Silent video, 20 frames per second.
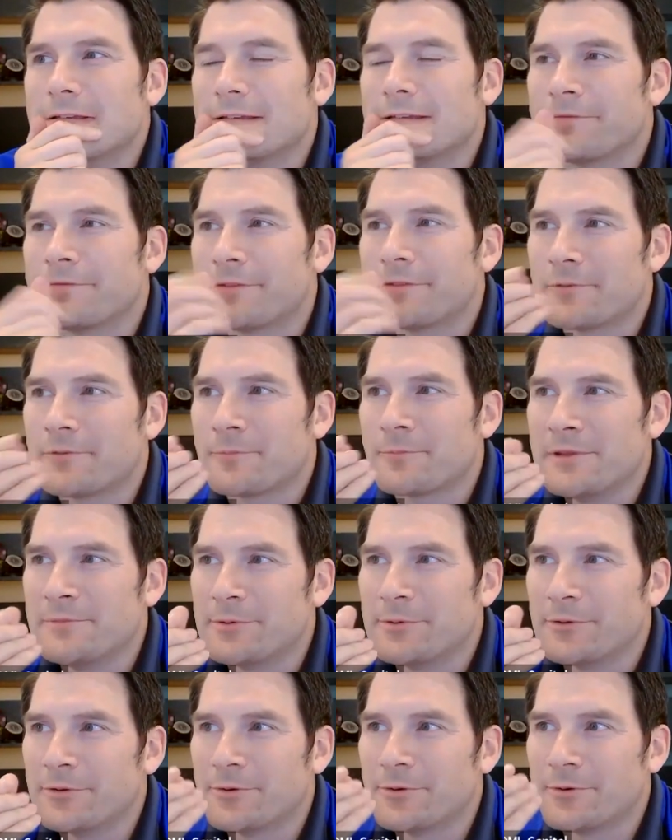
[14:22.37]
If there are
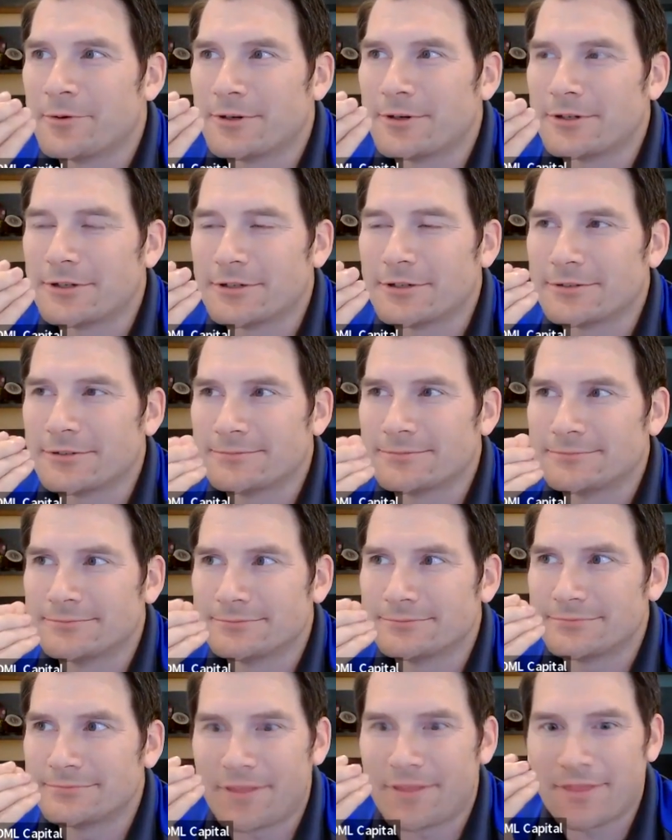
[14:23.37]
people who are
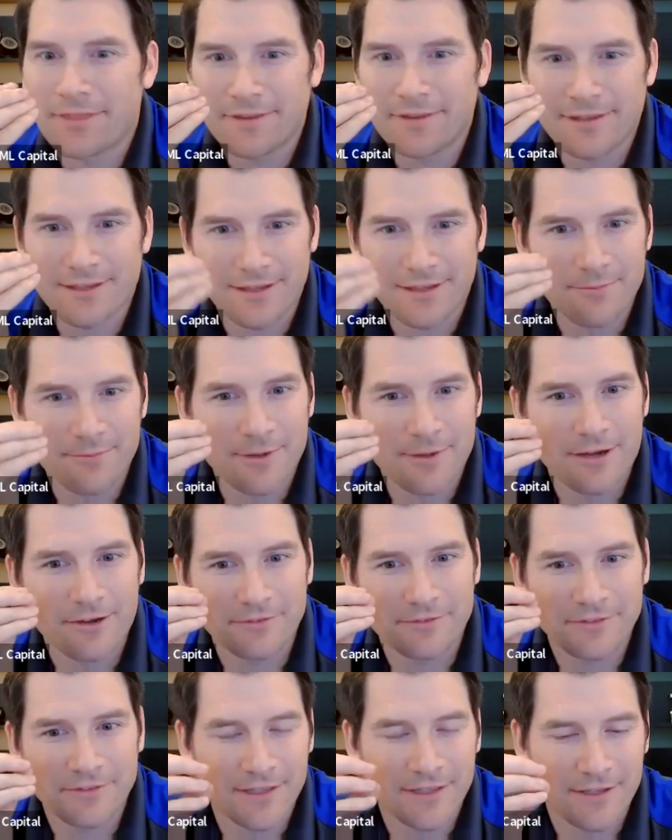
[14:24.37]
thinking
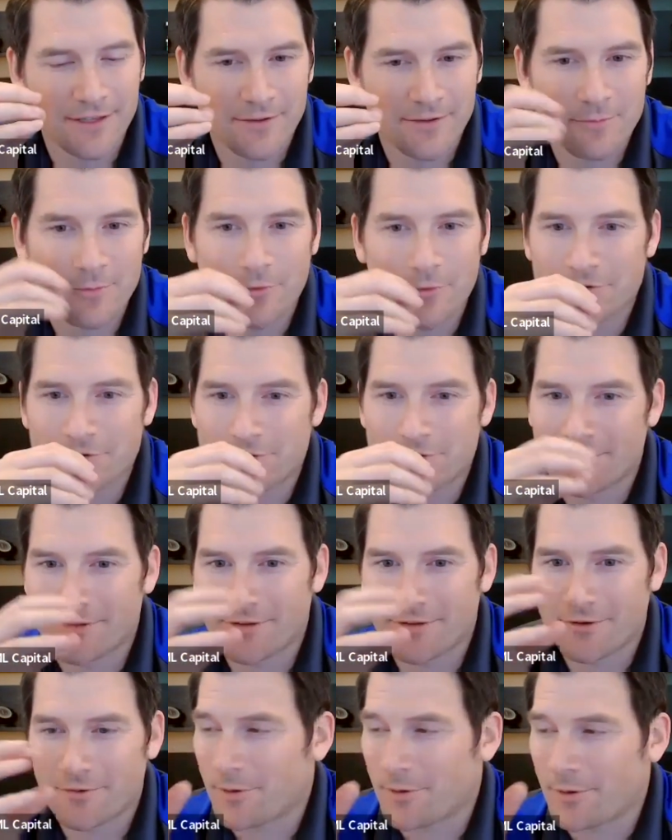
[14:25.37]
about taking a portion of
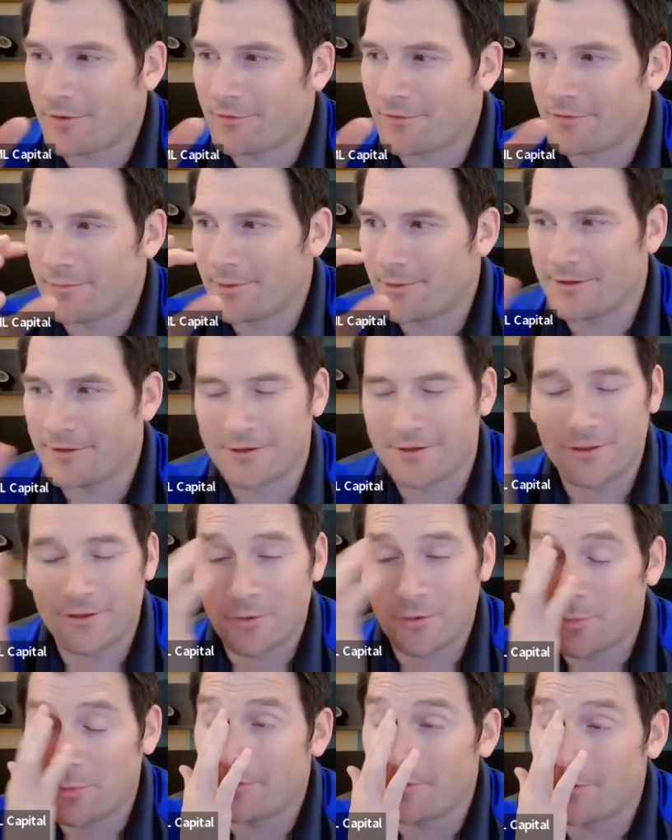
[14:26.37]
their profitability,
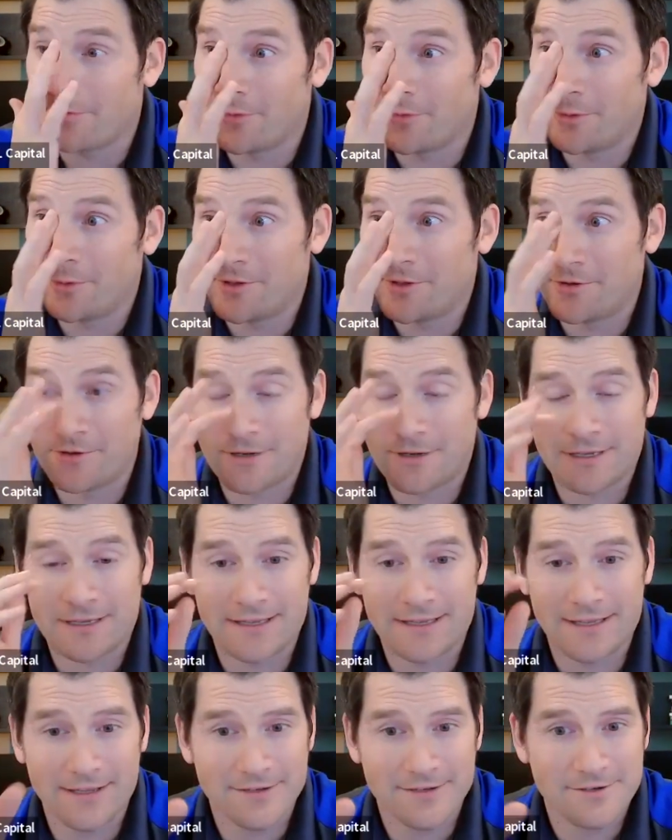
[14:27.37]
their portfolio, and
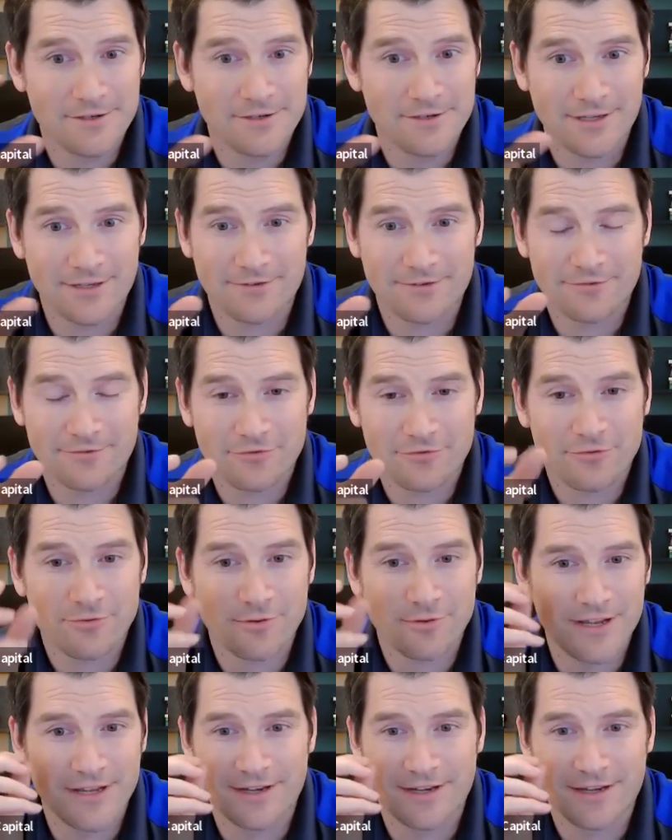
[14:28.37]
engaging in
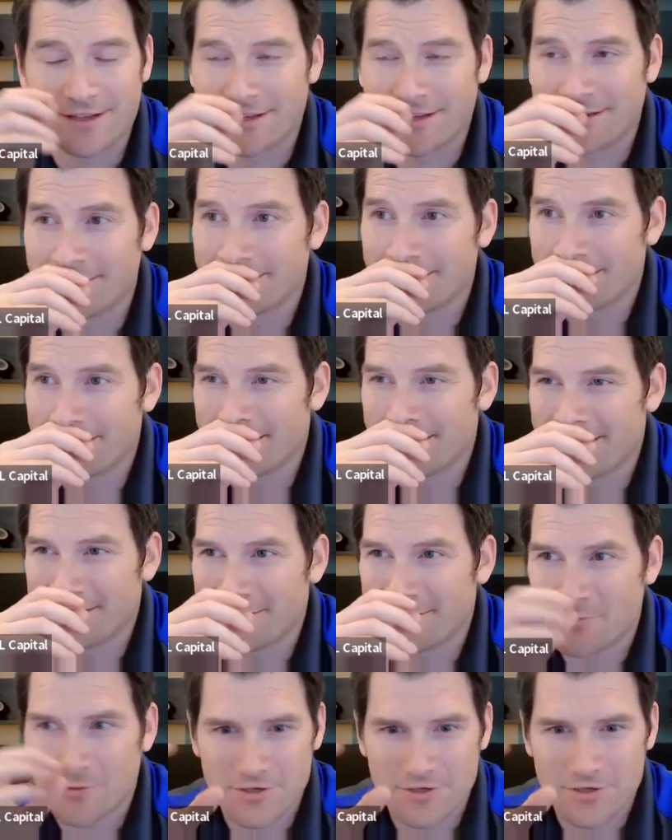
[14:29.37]
trading,
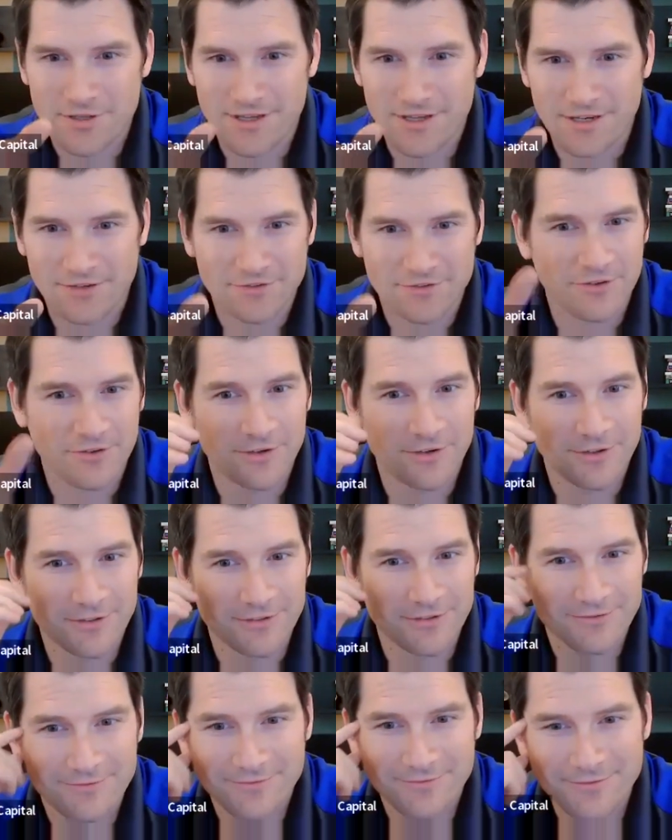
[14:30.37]
where should they
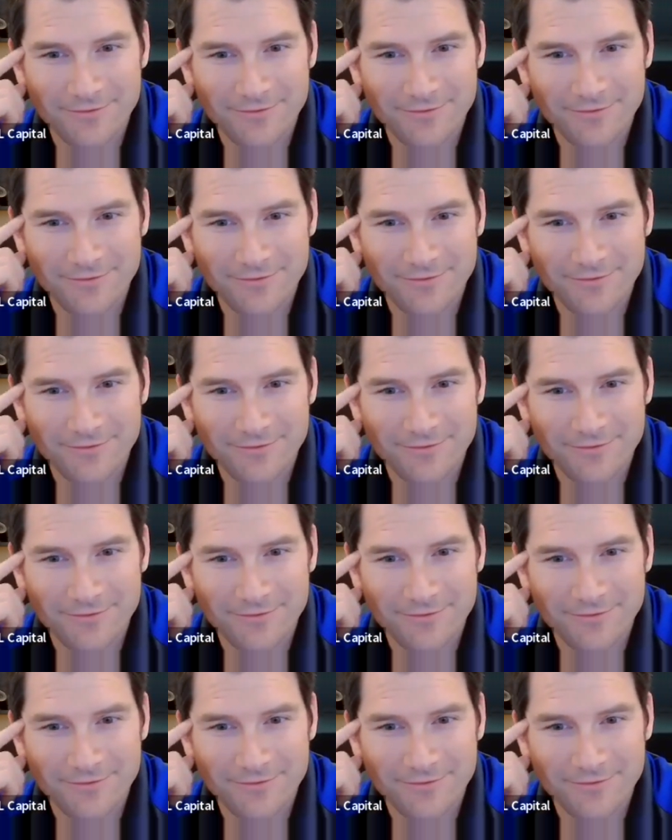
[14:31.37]
start?